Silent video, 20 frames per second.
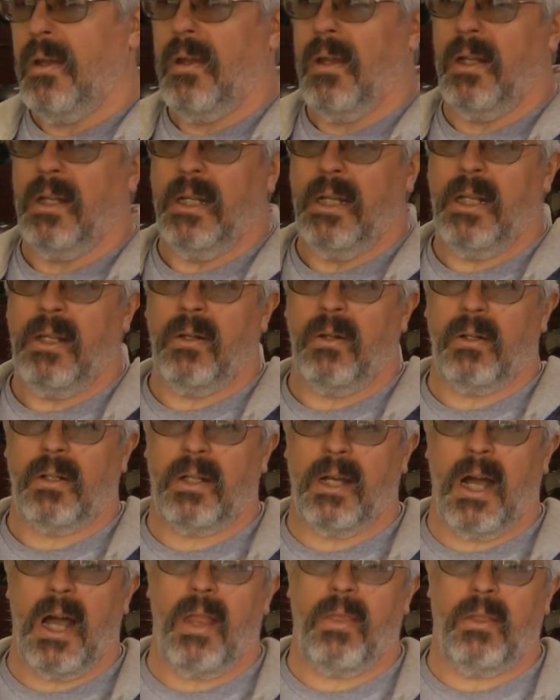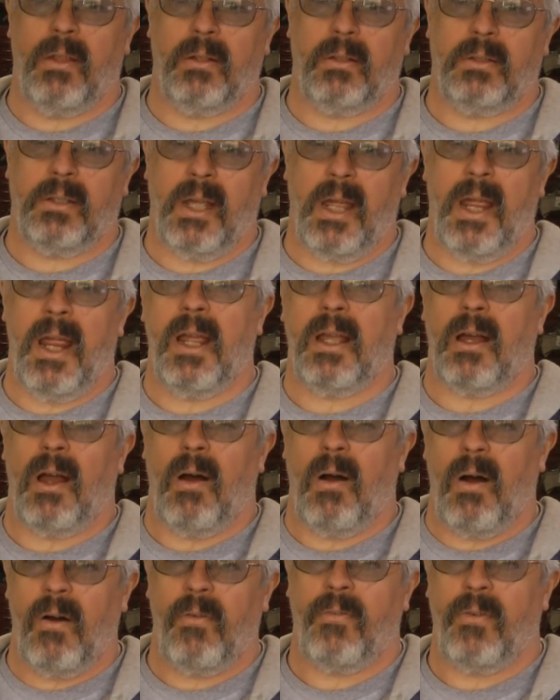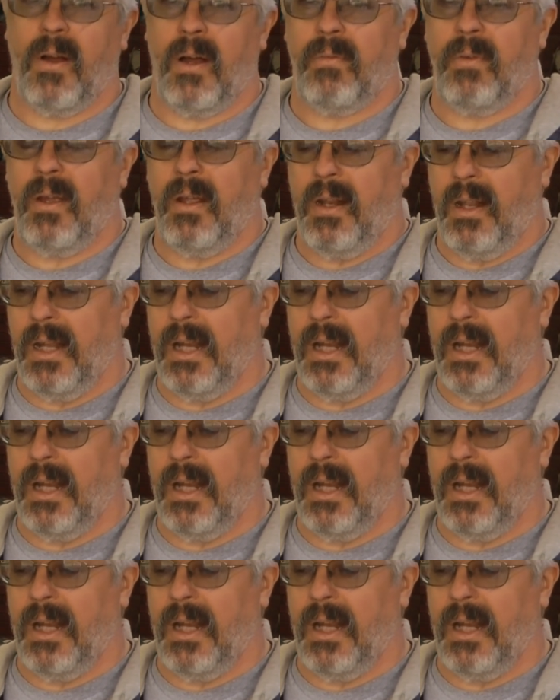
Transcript: and either cut the tank off of it.